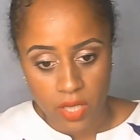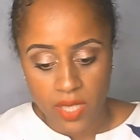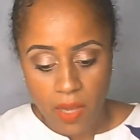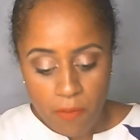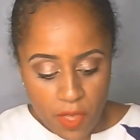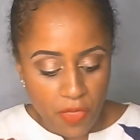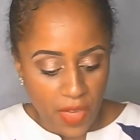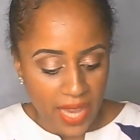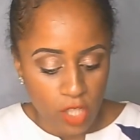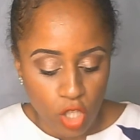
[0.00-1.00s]
Something
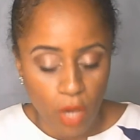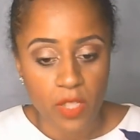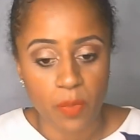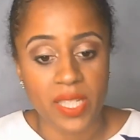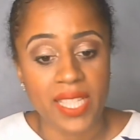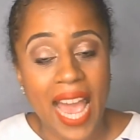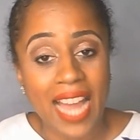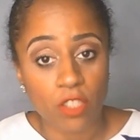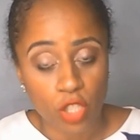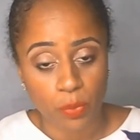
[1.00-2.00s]
that is going to be
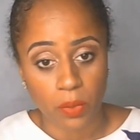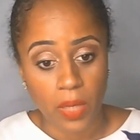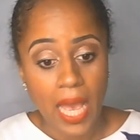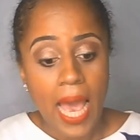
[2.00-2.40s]
tangible.